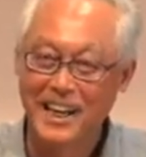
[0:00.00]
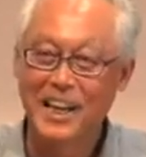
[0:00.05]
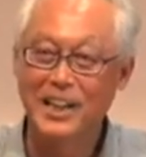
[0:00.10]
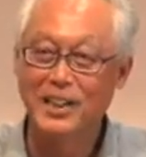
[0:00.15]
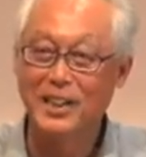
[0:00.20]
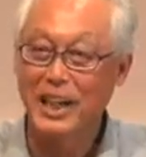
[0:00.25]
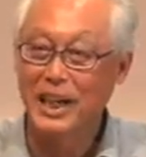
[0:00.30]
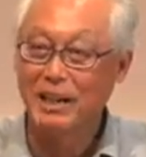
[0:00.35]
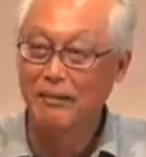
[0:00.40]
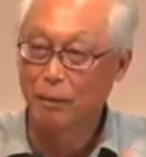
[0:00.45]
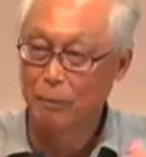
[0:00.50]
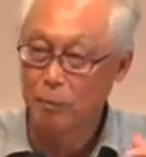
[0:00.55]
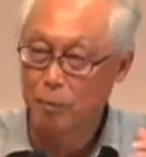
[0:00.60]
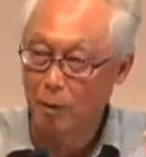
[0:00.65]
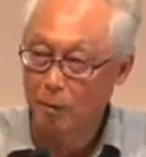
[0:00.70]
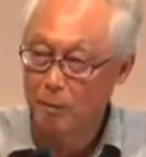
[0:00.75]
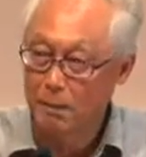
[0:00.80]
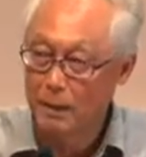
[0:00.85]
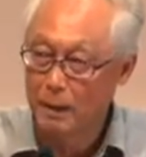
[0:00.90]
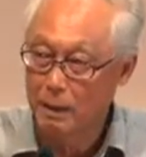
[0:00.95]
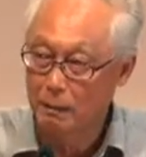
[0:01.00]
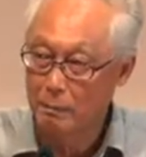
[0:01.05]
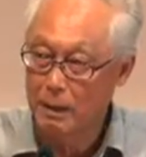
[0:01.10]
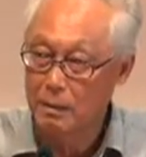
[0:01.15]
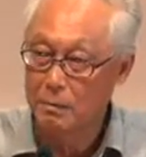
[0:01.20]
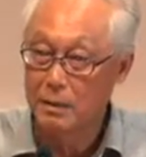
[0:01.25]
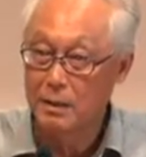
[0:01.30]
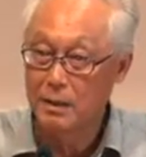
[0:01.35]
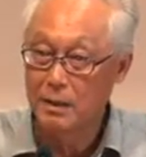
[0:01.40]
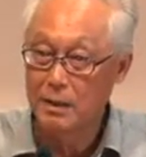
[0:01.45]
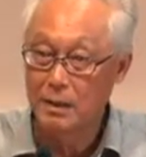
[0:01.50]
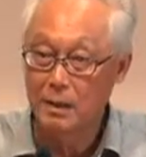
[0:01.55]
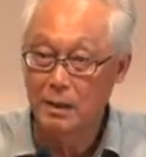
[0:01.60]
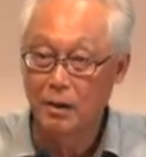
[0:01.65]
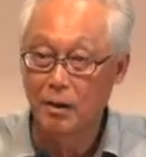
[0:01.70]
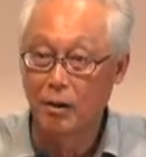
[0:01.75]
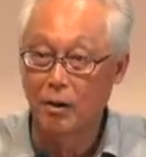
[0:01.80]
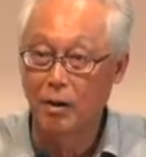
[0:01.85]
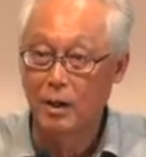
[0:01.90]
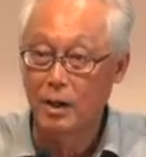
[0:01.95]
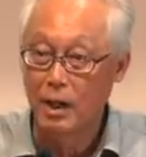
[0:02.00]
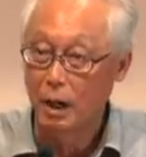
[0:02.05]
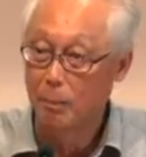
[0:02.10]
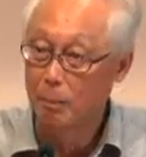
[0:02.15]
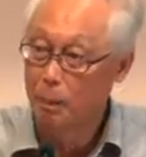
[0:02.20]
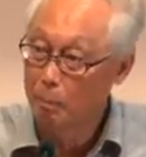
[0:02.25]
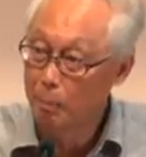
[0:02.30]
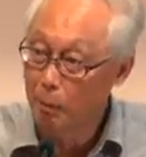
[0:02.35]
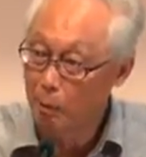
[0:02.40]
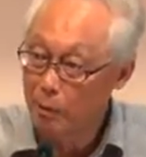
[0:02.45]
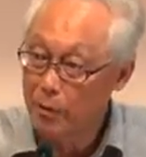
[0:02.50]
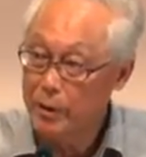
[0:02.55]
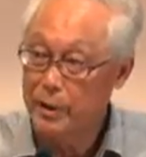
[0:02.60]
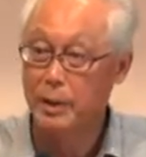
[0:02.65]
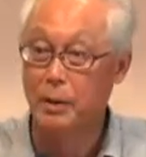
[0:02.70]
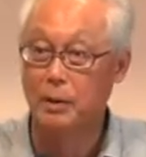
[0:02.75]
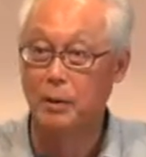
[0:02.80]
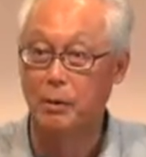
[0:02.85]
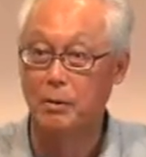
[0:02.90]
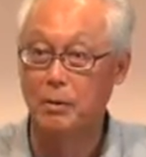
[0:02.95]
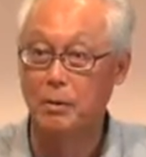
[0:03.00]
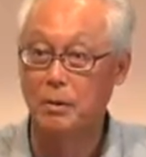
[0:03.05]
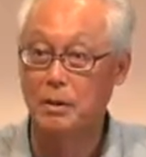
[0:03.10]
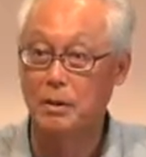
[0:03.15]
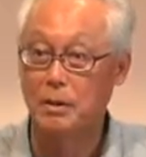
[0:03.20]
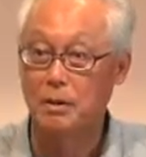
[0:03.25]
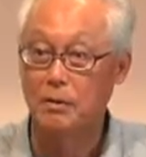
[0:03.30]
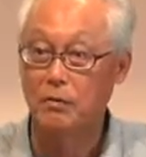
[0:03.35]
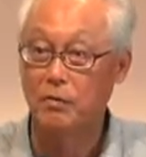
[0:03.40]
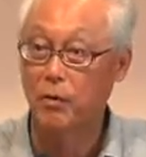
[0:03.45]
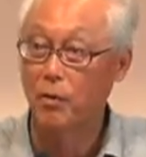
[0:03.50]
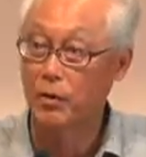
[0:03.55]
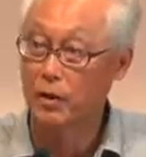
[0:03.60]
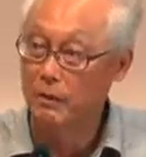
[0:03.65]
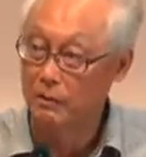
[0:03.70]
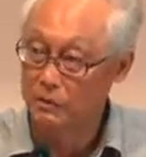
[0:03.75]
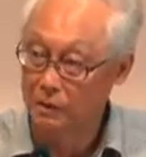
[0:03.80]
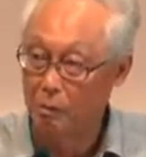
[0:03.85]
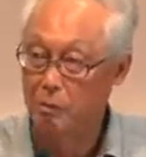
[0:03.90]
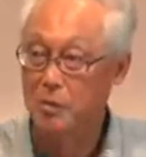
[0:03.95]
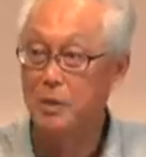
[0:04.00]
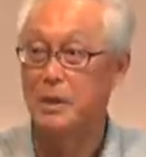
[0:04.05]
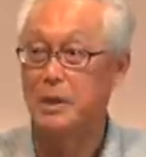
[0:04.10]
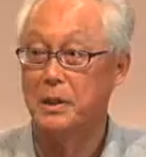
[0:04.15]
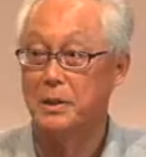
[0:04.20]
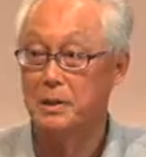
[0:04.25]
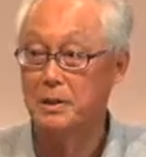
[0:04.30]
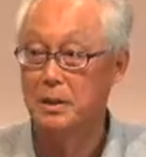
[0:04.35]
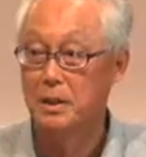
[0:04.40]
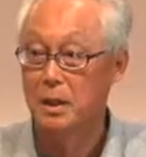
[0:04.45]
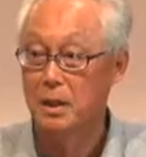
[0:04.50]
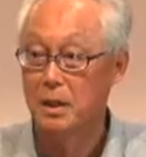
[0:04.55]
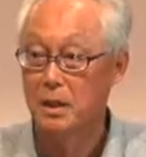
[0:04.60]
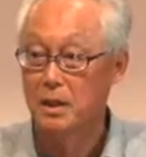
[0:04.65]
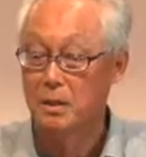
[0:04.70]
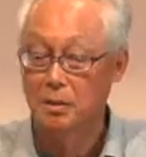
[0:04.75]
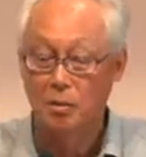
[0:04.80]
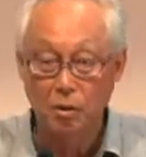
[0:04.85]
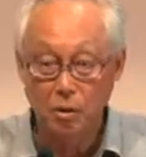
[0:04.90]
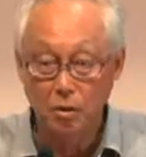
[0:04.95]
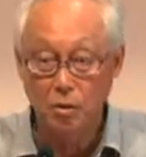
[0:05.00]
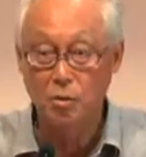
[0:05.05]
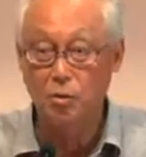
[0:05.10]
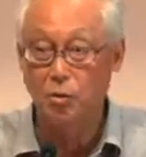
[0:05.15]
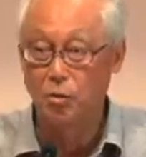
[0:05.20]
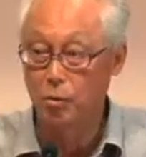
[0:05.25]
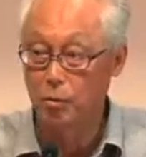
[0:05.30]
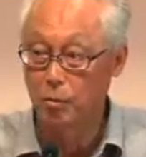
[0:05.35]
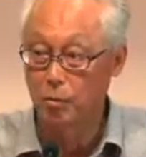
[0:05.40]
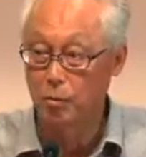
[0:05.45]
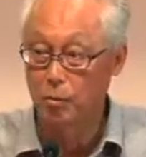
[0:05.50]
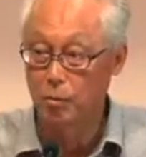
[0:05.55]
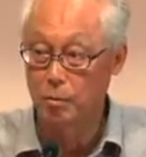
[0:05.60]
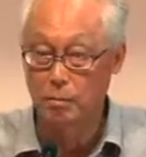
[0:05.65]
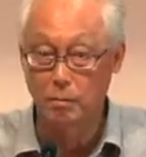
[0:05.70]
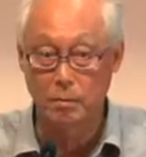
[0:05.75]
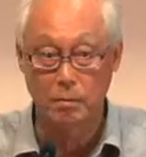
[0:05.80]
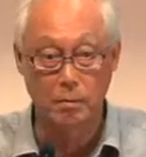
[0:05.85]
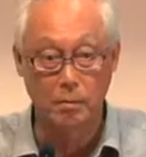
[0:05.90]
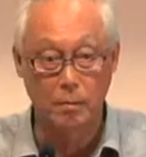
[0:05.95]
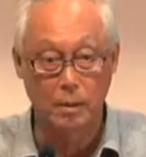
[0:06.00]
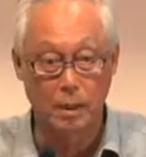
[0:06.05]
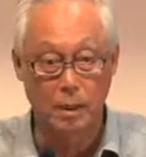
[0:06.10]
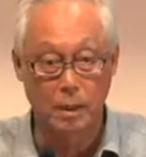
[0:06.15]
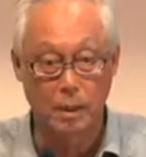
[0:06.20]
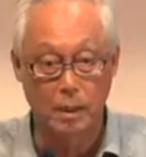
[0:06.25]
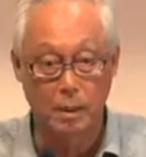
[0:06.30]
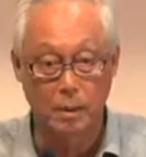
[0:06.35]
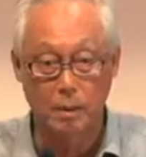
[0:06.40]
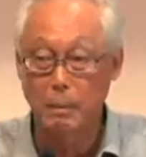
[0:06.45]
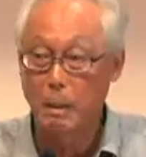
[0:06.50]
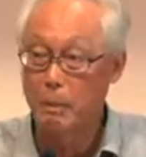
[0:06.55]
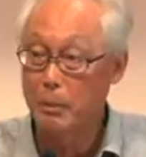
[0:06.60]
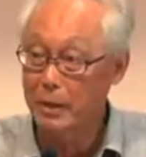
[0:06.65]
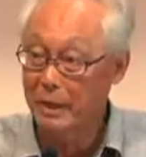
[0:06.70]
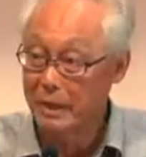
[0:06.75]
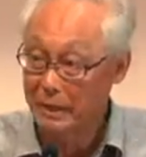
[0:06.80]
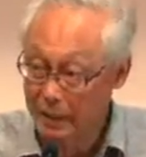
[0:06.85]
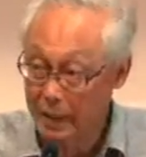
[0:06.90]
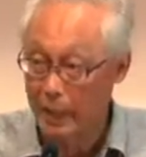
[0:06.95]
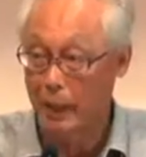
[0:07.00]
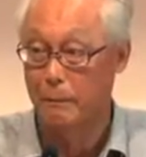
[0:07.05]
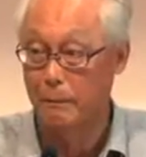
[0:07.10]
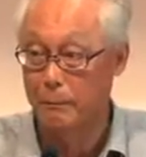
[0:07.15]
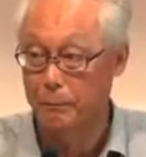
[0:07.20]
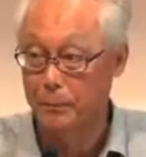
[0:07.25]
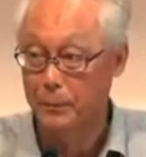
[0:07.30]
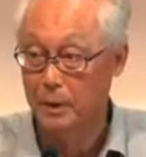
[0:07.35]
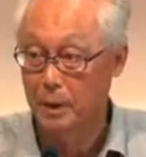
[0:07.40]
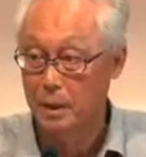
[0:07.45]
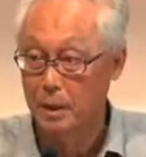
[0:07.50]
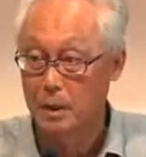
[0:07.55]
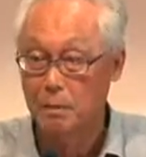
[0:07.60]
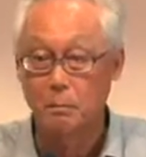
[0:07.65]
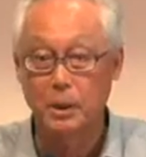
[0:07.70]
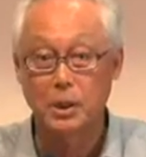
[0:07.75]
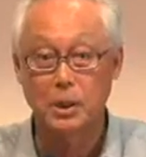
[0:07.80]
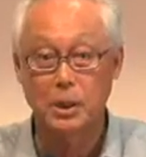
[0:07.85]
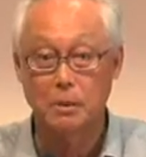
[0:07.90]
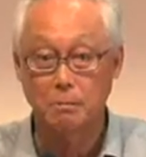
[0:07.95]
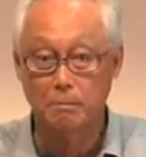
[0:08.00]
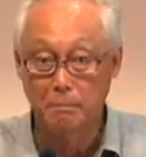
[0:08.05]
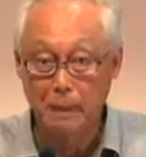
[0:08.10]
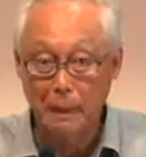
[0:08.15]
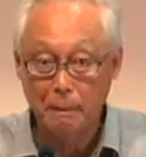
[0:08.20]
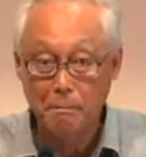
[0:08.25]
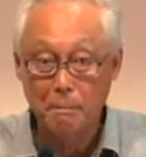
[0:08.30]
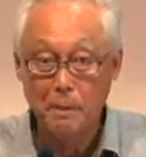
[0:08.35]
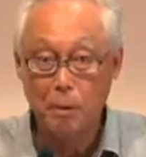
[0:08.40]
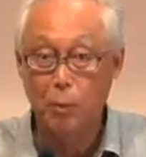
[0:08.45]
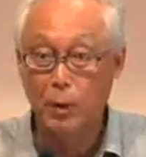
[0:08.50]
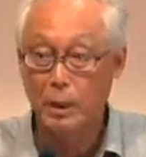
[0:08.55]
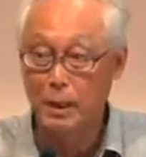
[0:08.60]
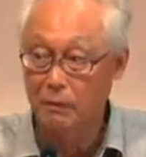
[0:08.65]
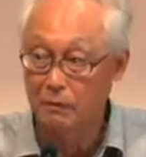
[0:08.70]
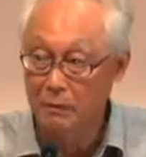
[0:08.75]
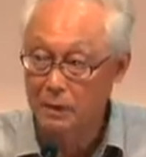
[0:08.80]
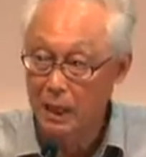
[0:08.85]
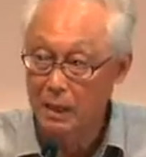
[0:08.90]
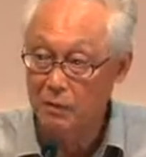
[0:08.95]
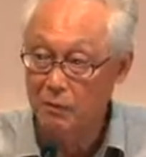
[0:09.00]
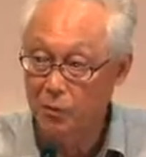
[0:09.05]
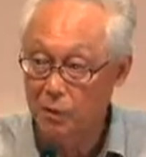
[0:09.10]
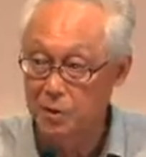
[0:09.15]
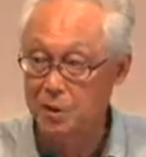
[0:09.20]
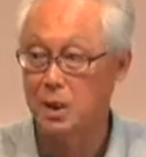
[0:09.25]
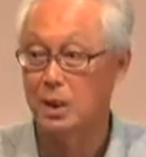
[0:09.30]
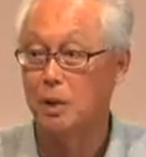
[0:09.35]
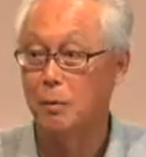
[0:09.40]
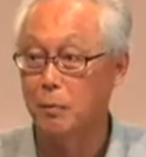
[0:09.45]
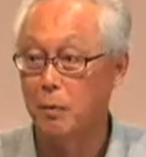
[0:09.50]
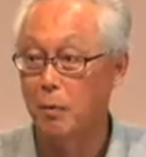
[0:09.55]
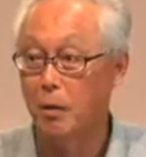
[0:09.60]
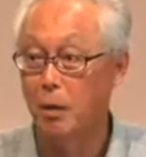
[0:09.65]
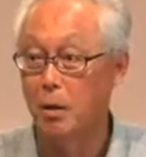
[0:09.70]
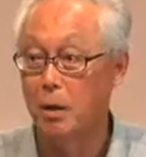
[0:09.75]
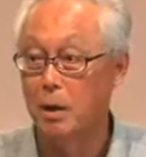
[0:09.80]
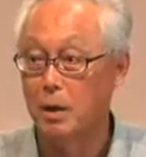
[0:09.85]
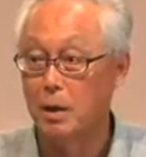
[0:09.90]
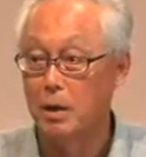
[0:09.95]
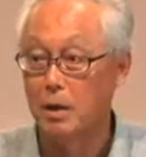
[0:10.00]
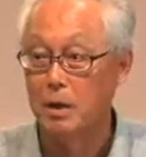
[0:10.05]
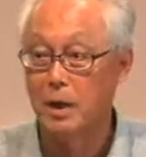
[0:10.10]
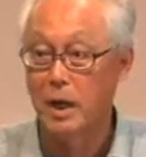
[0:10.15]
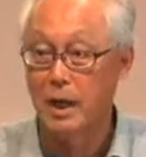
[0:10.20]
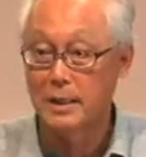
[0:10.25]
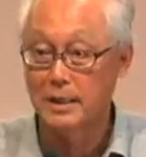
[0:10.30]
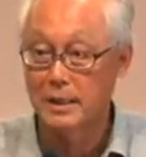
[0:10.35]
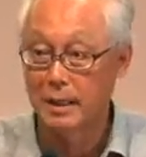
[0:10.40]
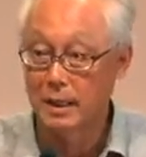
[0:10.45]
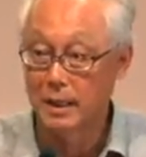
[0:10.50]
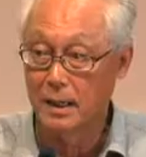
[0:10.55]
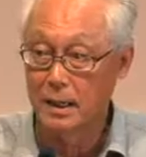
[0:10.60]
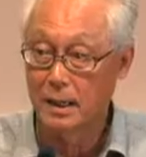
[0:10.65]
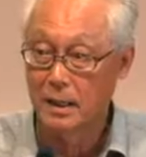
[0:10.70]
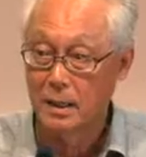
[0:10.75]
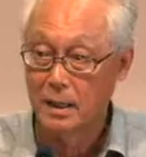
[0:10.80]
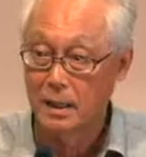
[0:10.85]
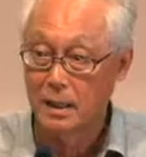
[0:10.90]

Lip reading: you can have a proper, maybe, a memorial for the founders. Not to commemorate them, but to remember what they have done for Singapore as a